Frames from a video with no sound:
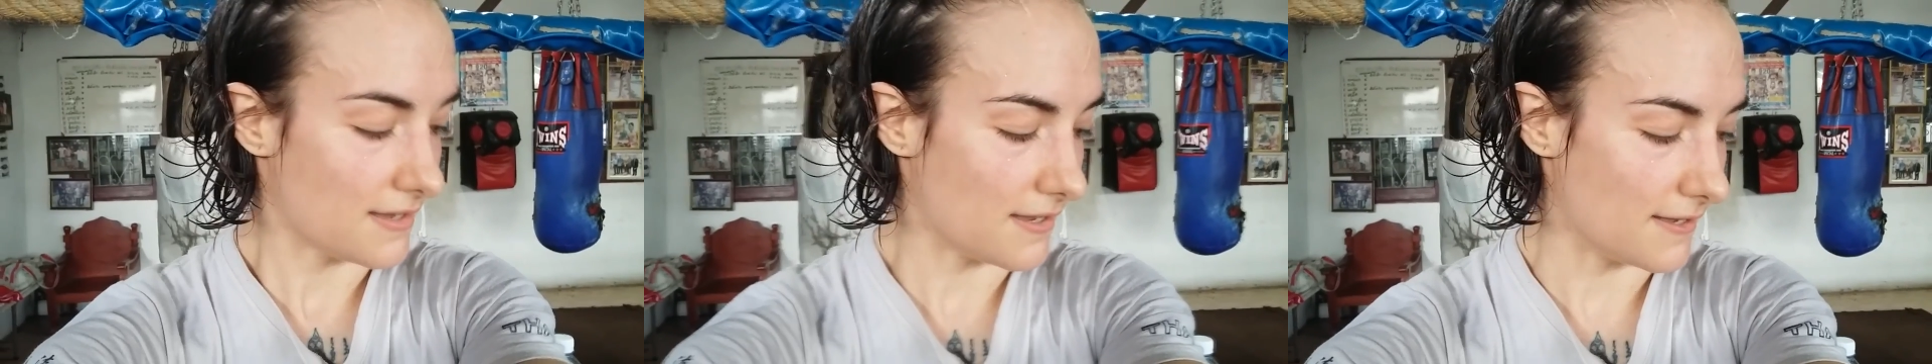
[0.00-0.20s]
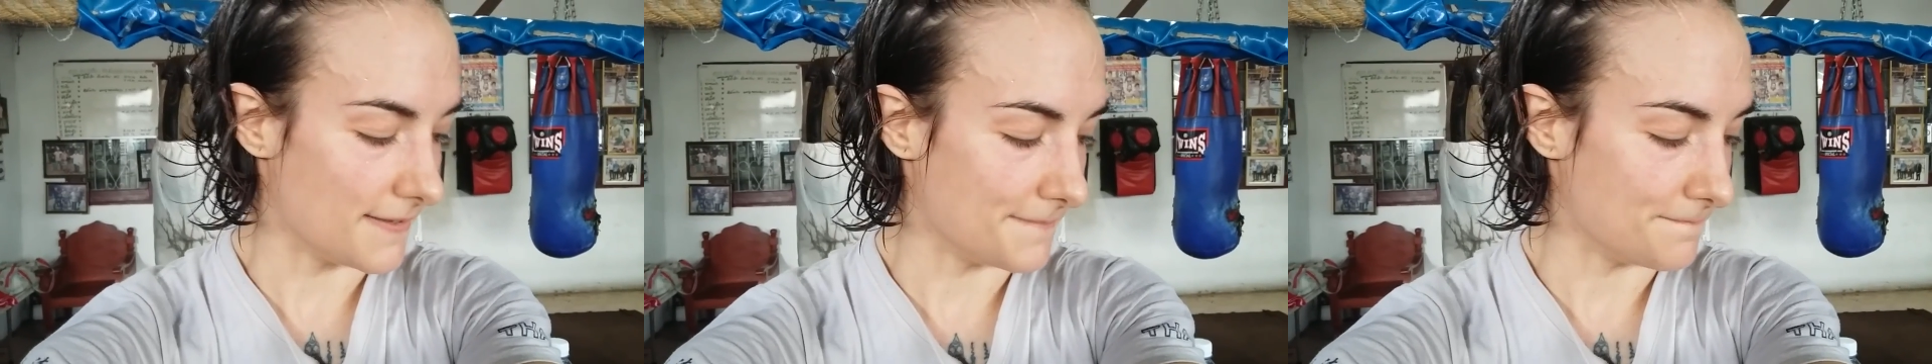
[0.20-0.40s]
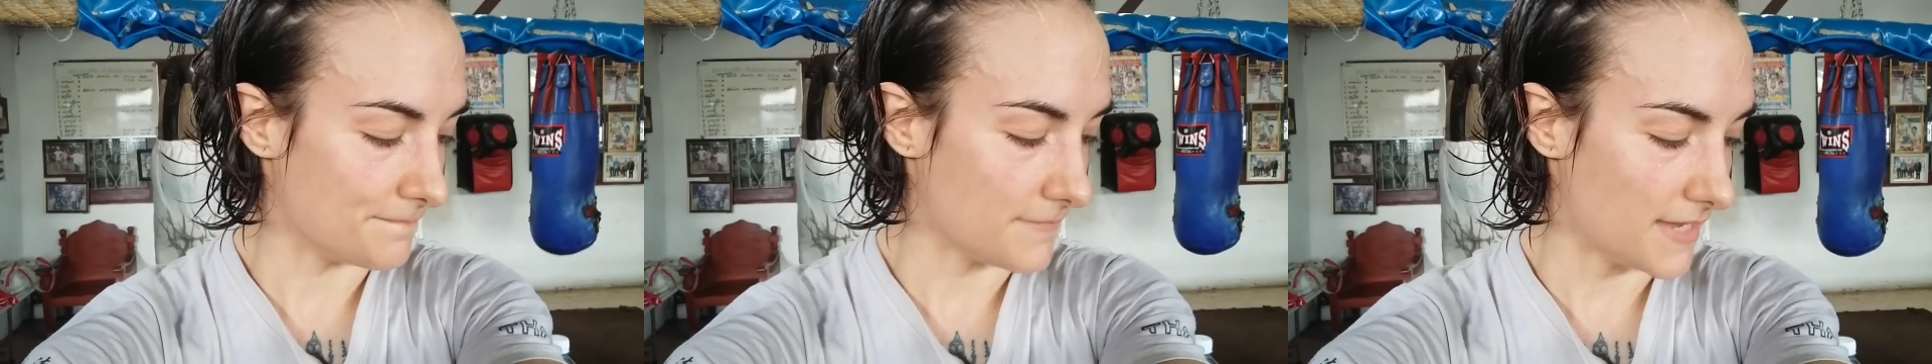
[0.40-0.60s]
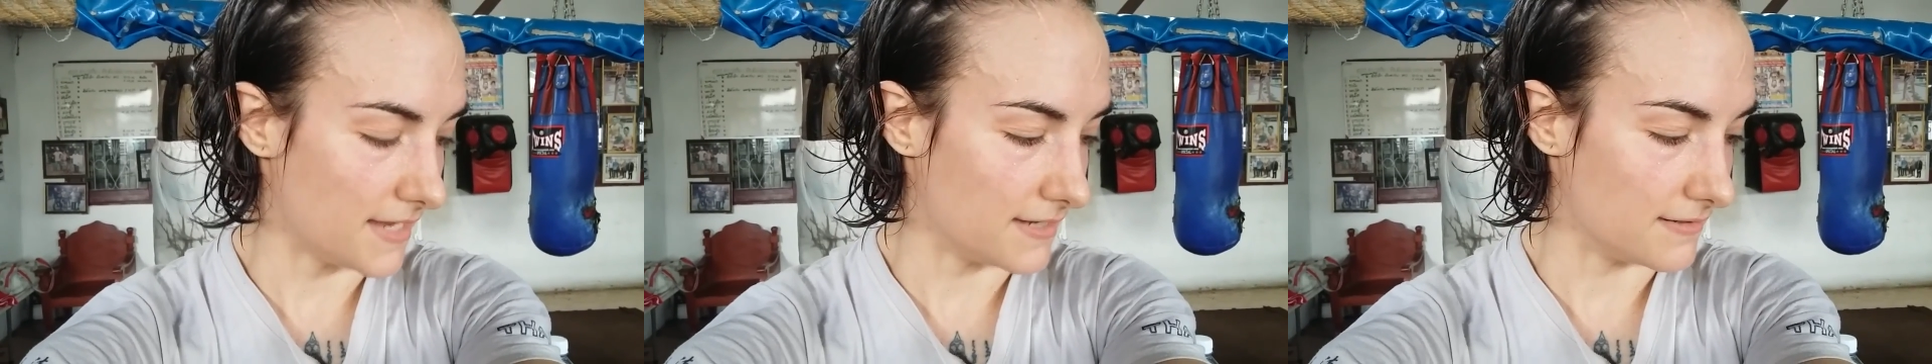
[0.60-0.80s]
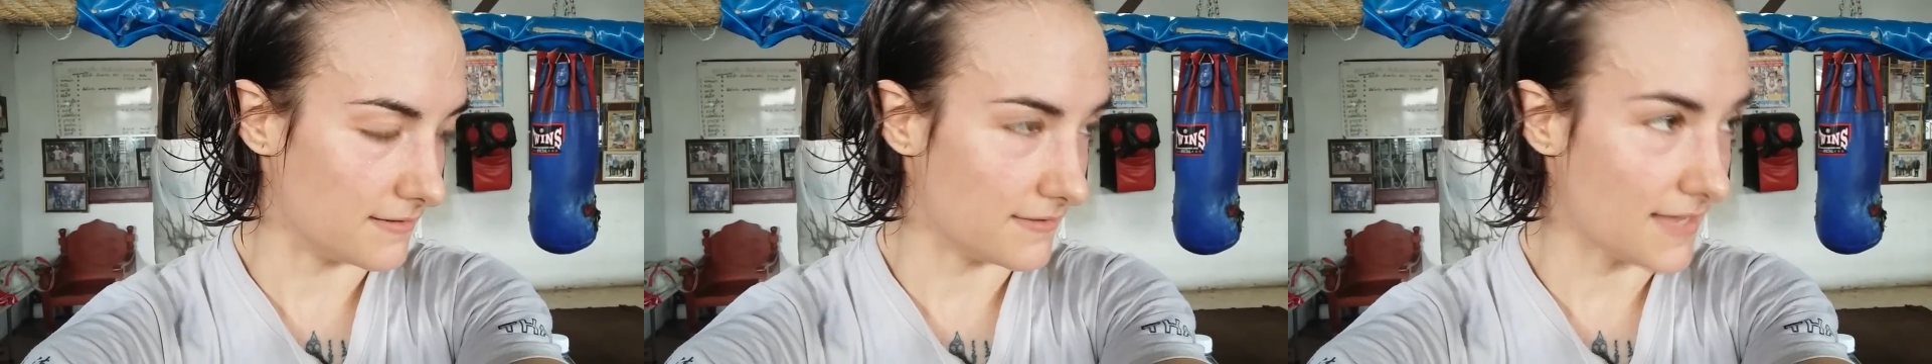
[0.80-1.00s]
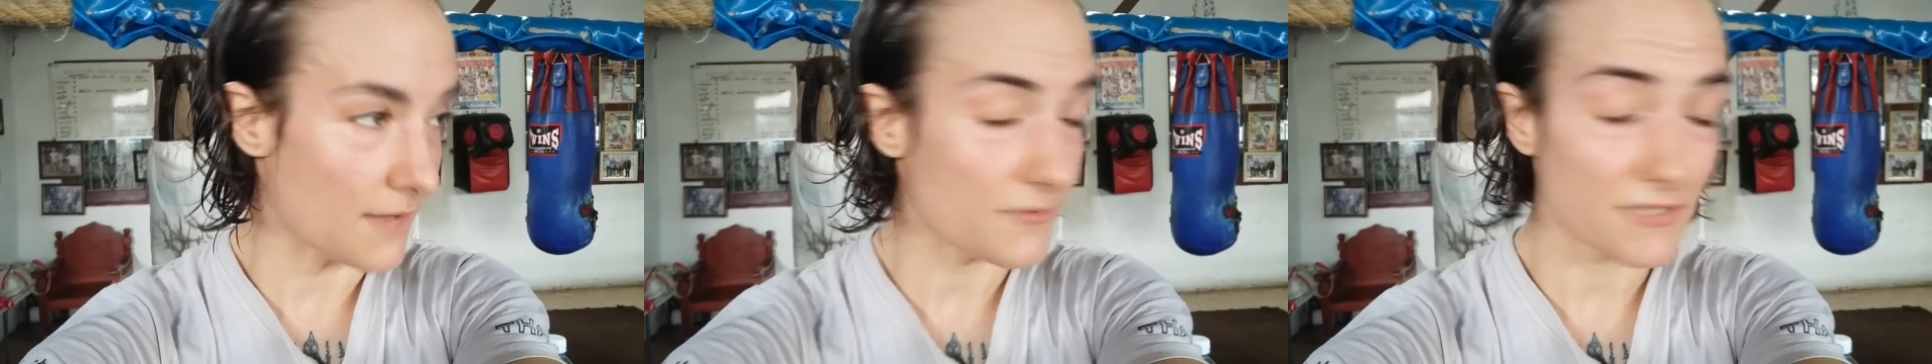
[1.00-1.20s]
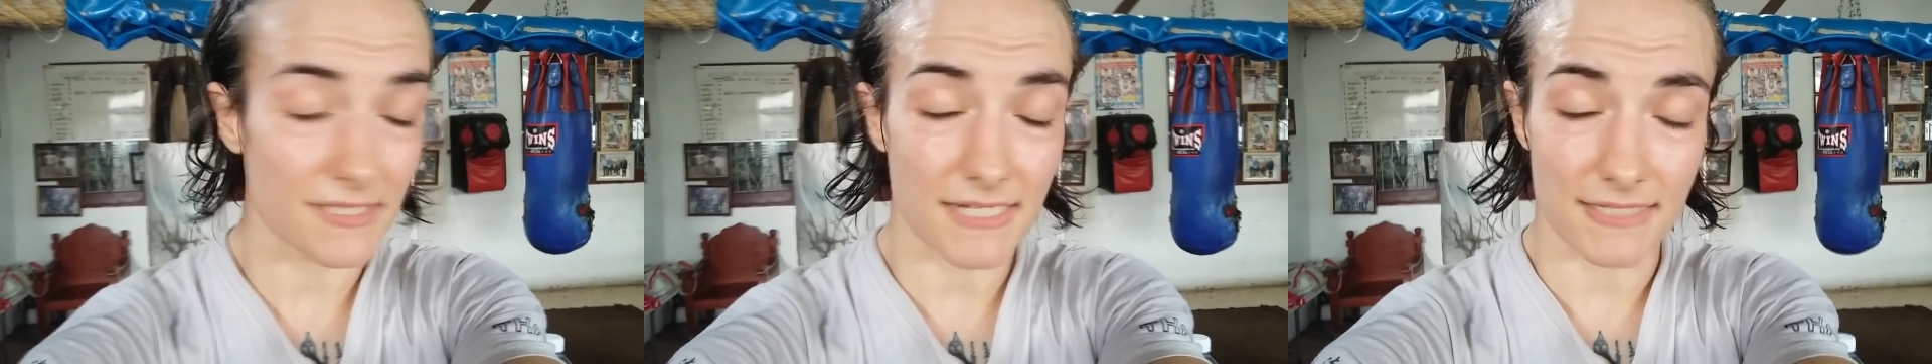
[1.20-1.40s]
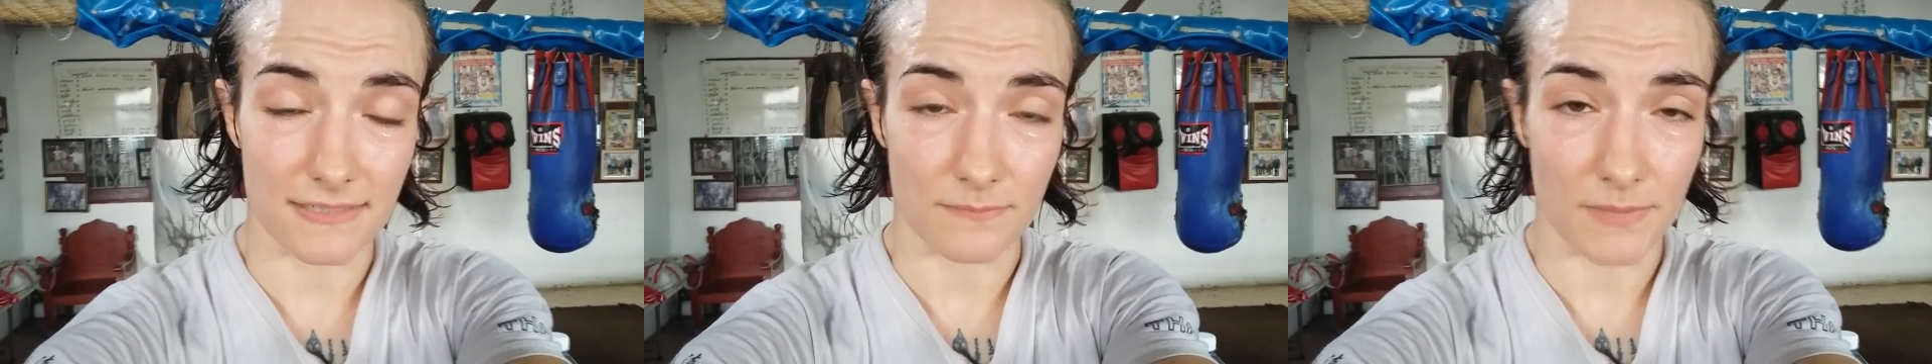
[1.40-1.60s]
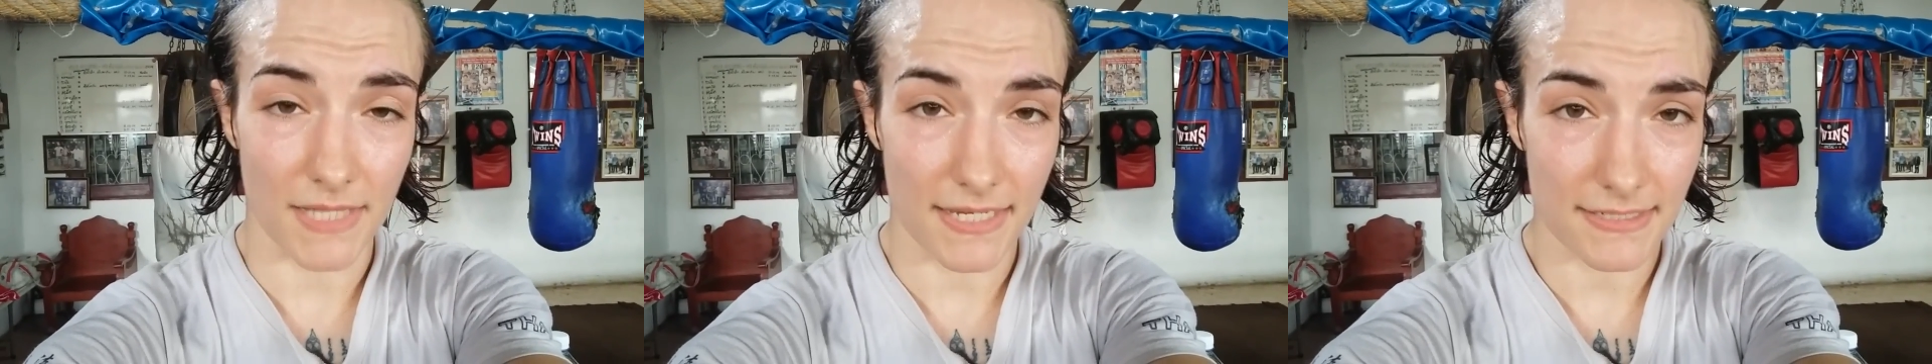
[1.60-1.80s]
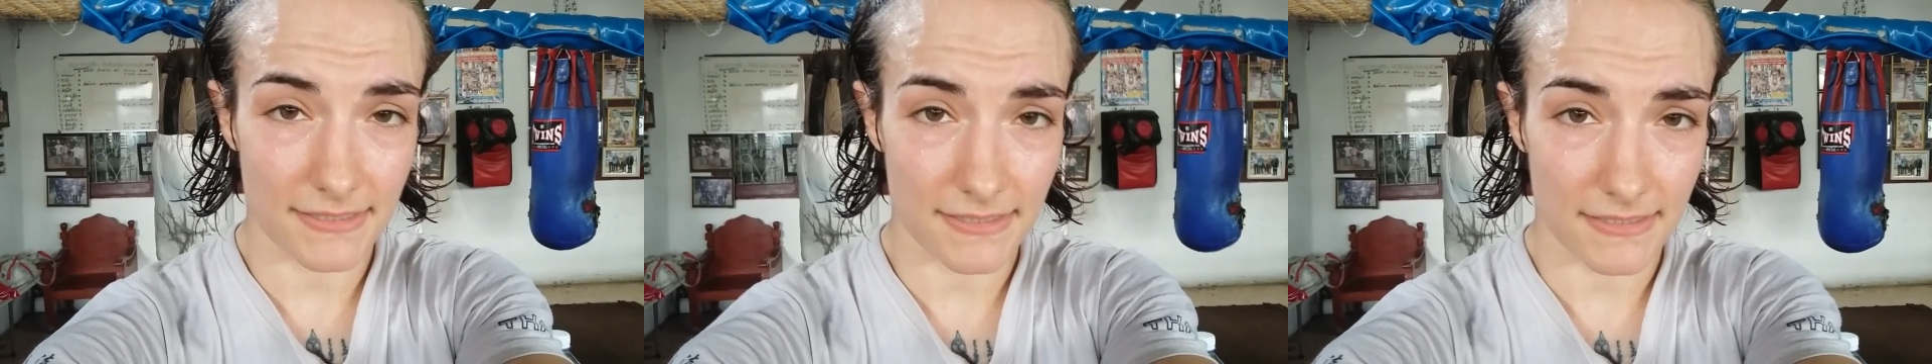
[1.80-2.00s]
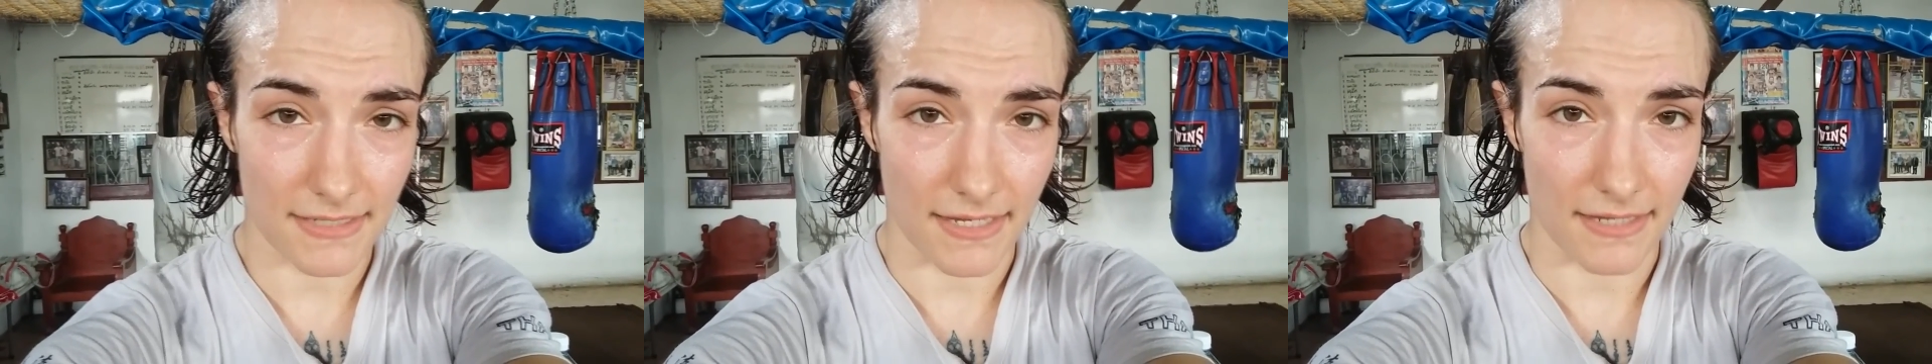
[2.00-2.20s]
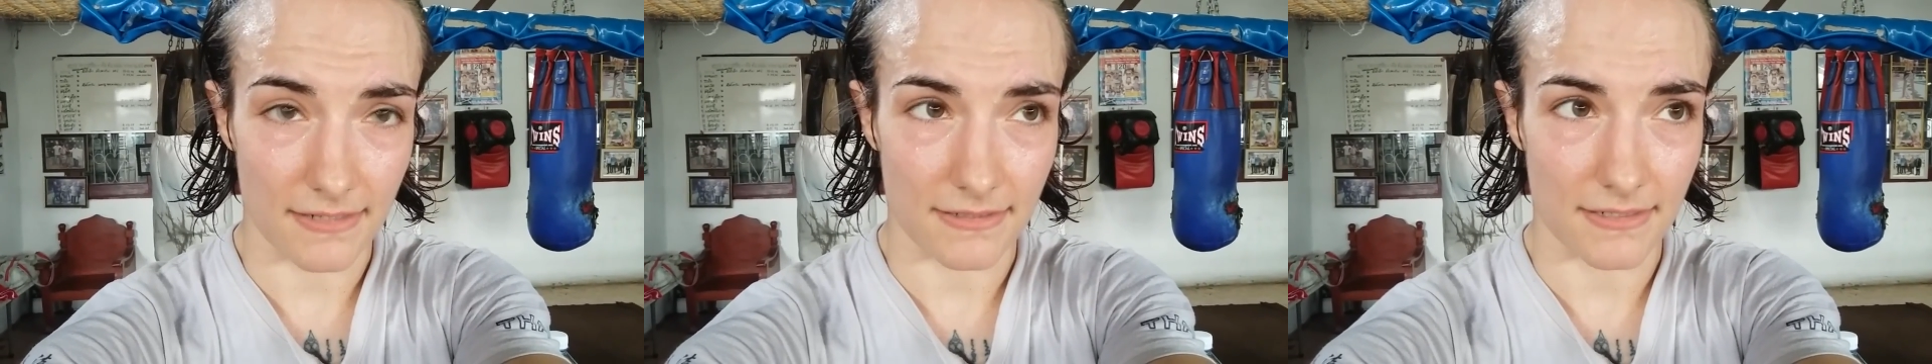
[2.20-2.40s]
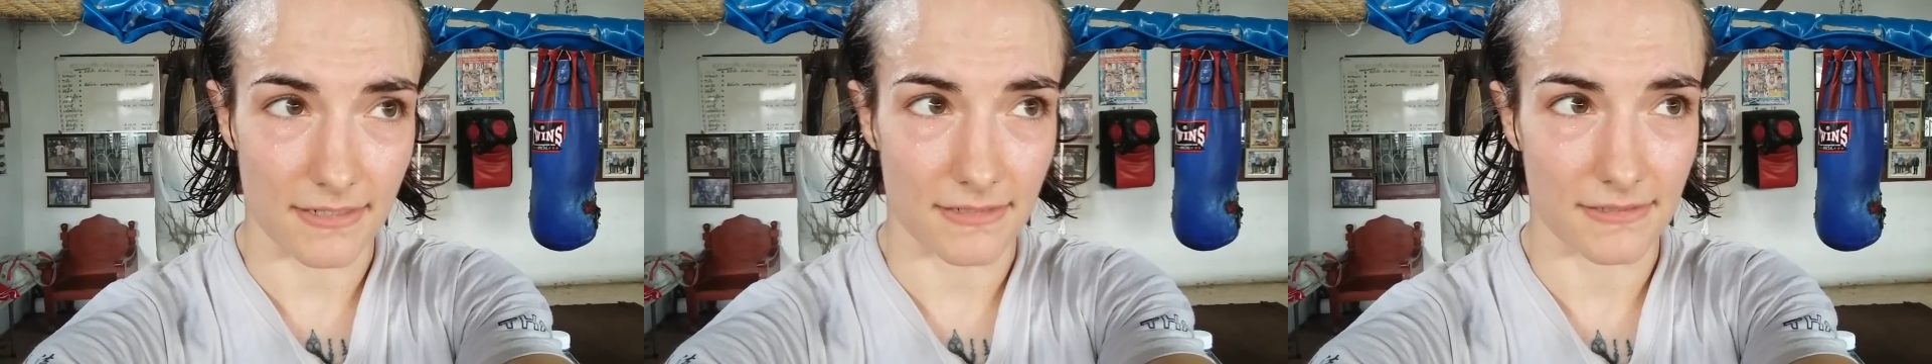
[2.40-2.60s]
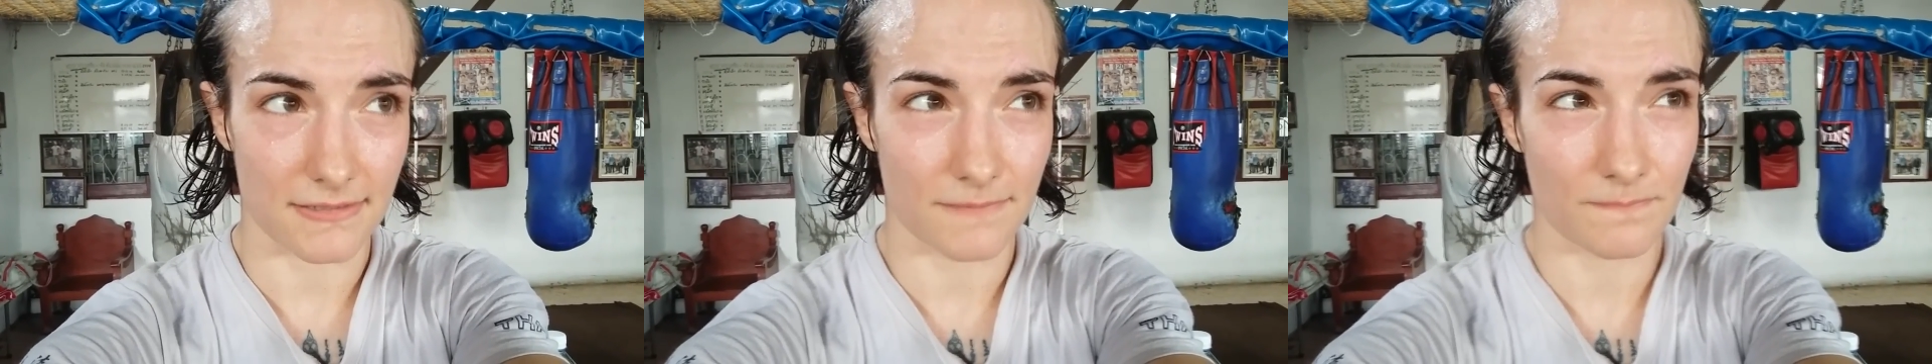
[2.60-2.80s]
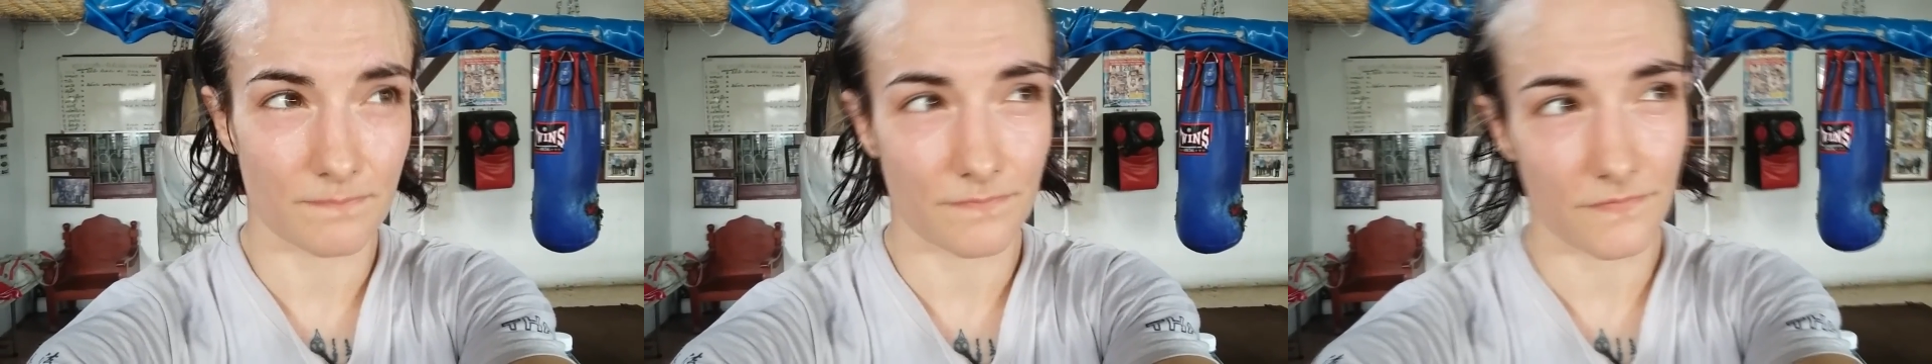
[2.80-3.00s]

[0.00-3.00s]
And that one stays in place and it's